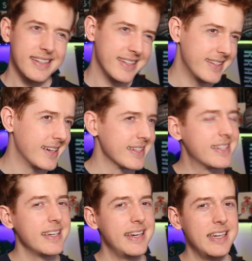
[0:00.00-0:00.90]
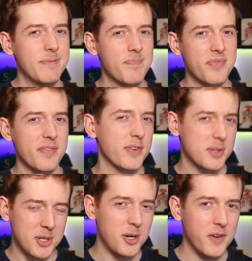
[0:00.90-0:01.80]
And honestly, for
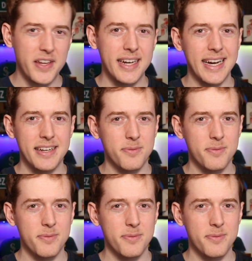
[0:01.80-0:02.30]
Tolvanen,